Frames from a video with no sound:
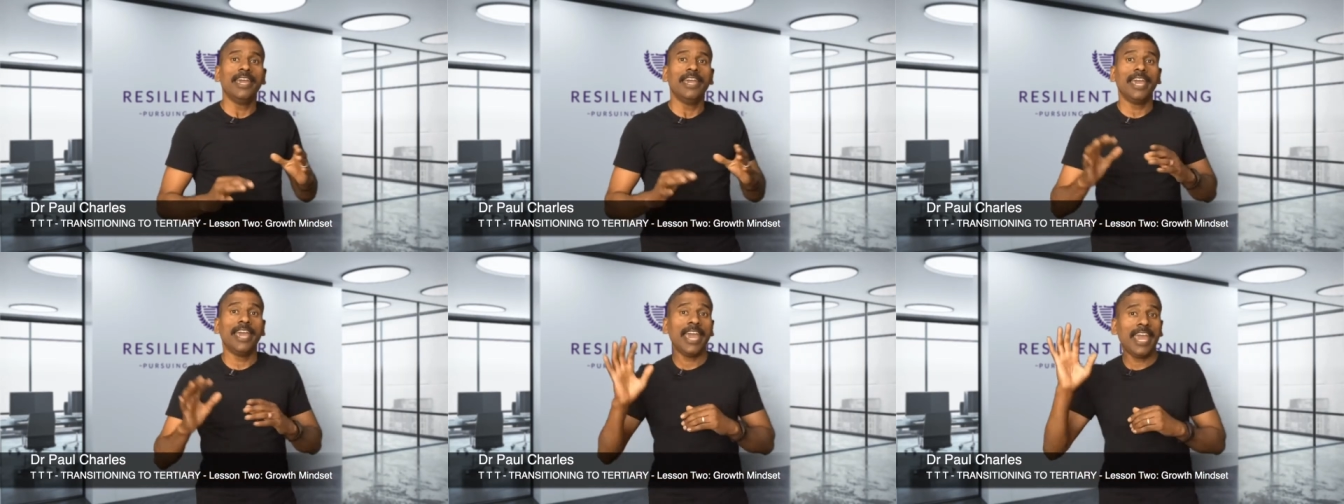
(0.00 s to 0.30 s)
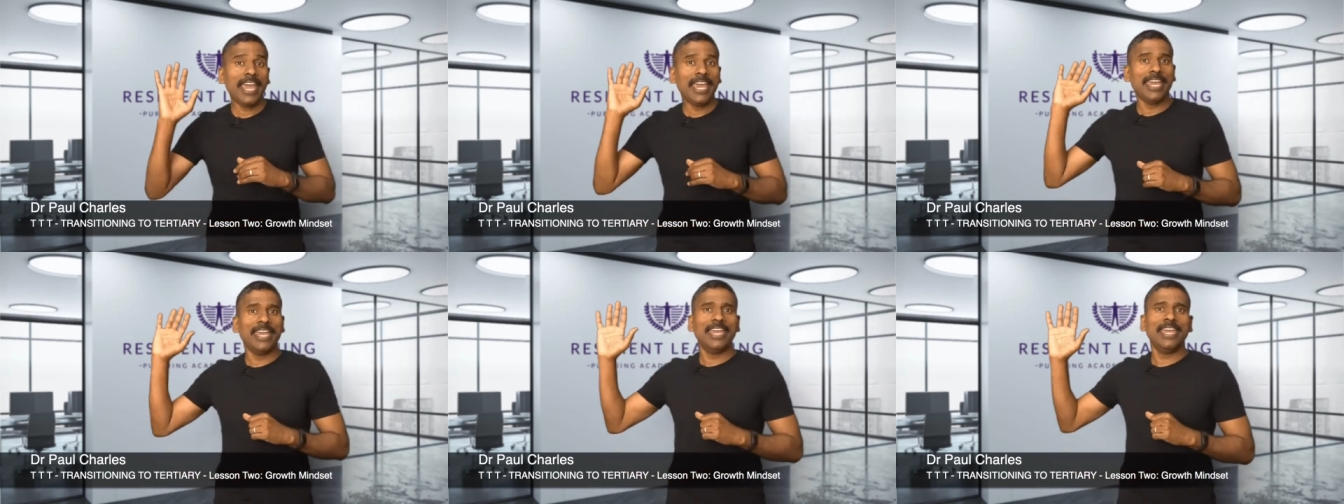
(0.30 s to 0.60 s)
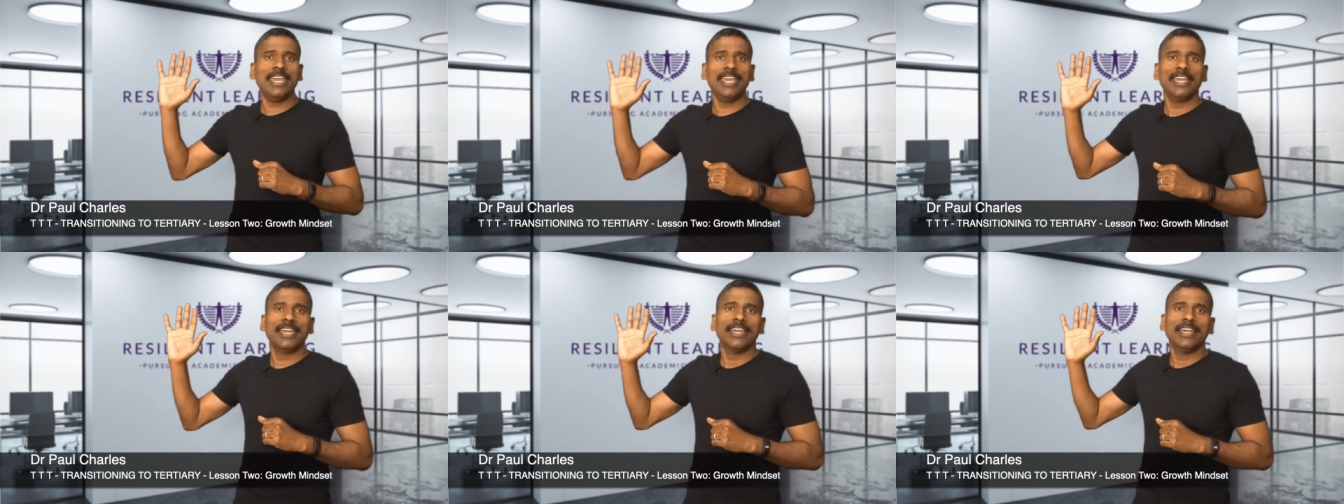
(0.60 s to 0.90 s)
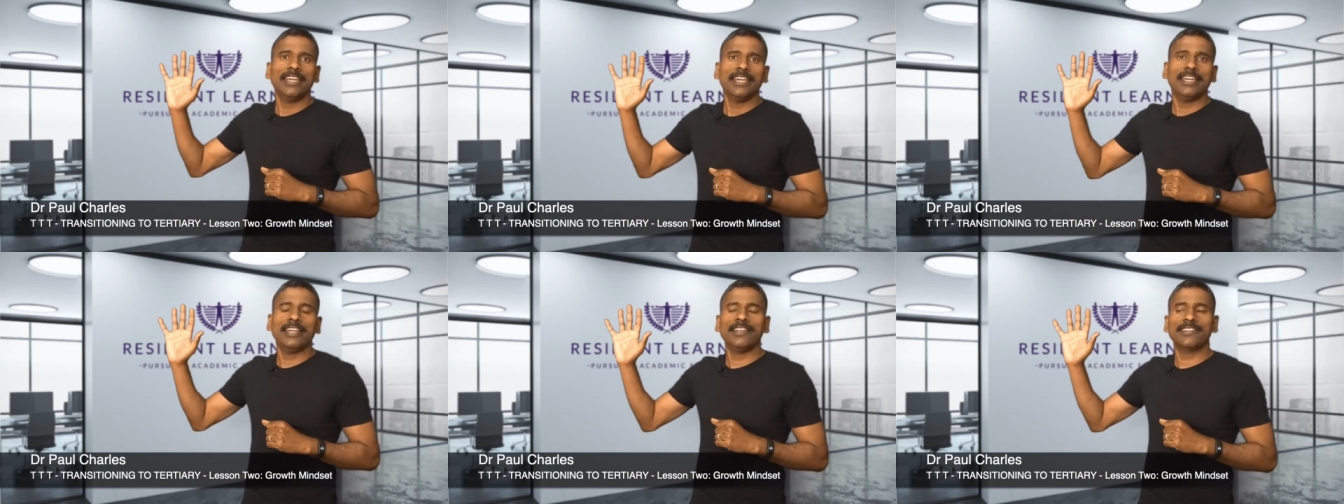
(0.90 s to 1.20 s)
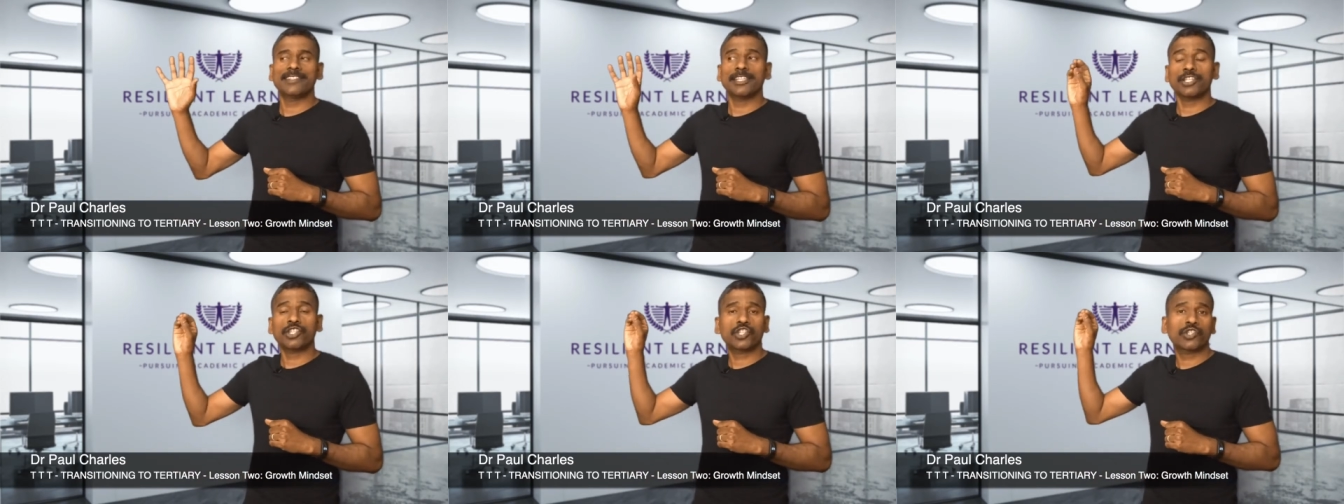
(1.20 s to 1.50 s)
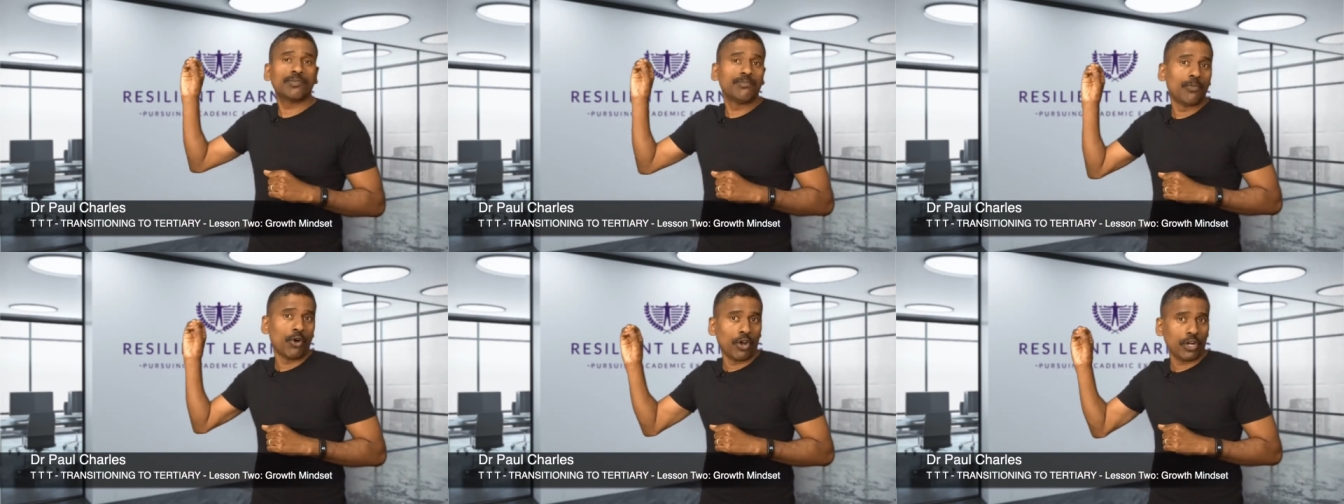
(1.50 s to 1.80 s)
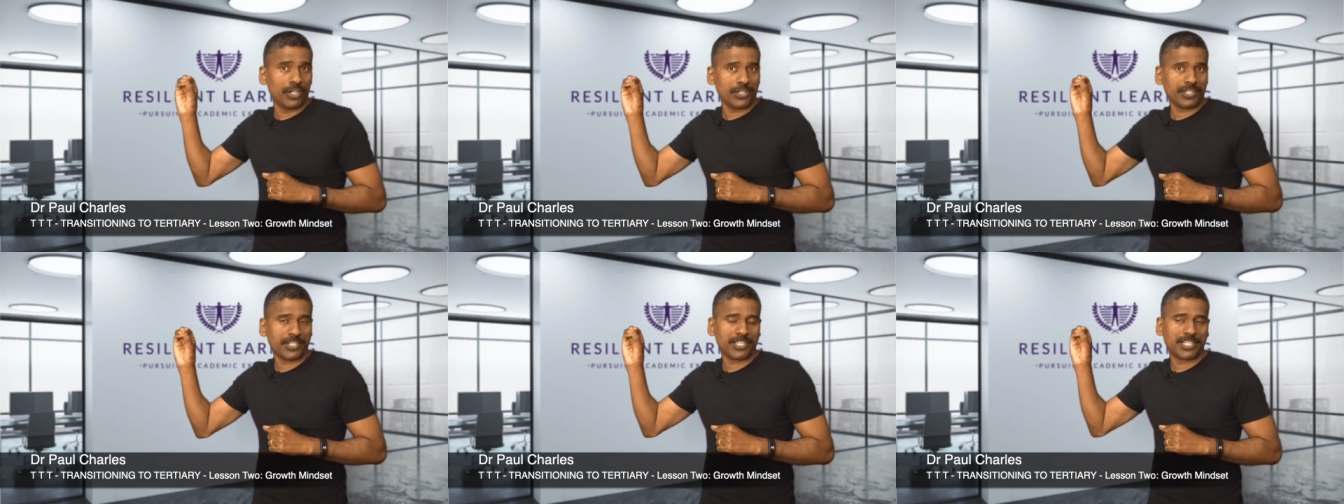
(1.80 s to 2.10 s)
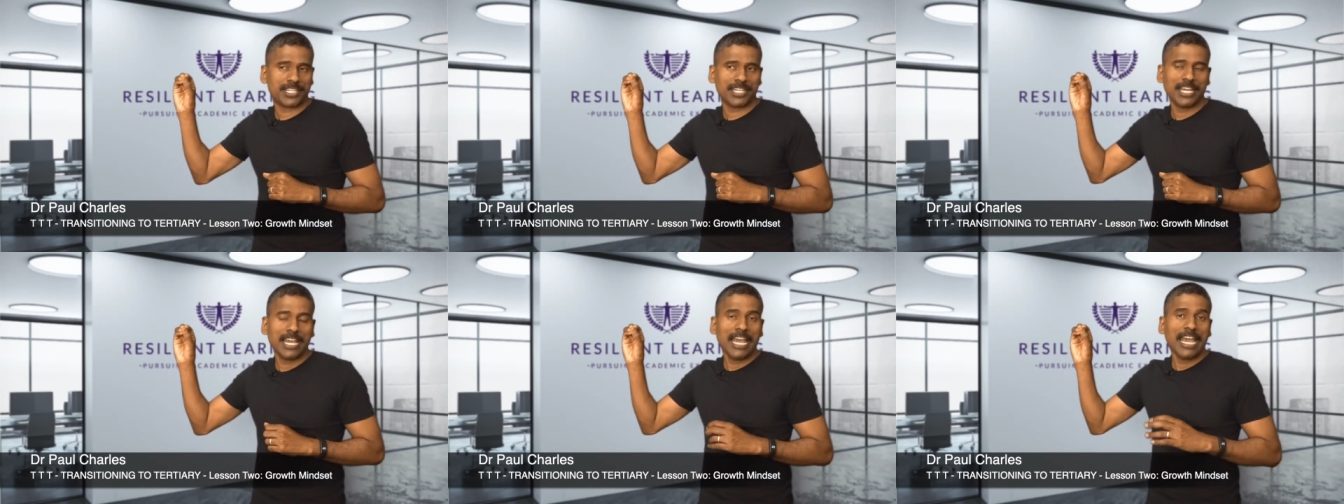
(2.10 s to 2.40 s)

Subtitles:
A is the smallest